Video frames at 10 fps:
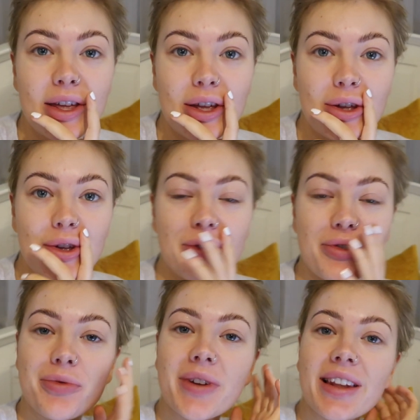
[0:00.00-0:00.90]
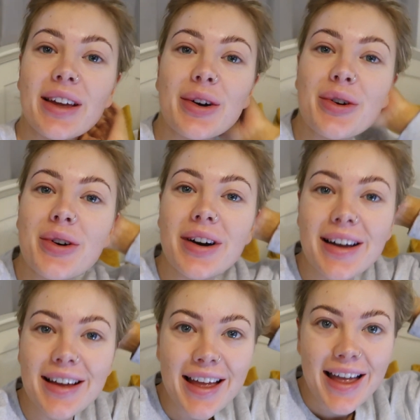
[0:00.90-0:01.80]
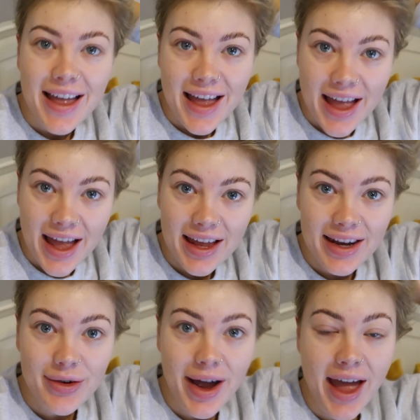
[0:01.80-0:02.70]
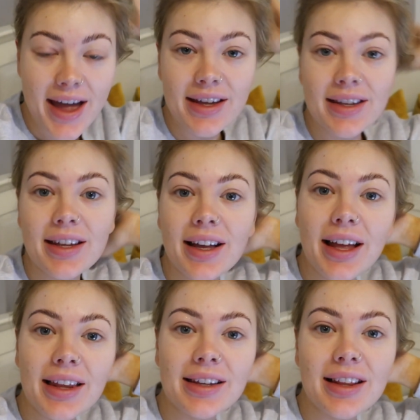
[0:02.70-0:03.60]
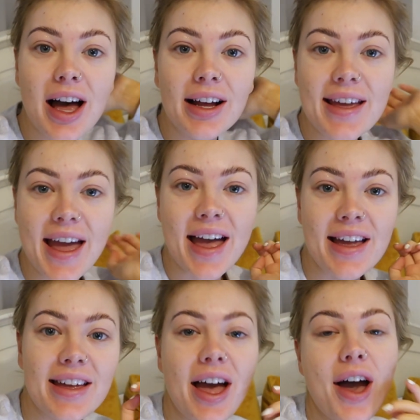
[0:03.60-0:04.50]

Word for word: you from a little, a little egg, a little ugly egg.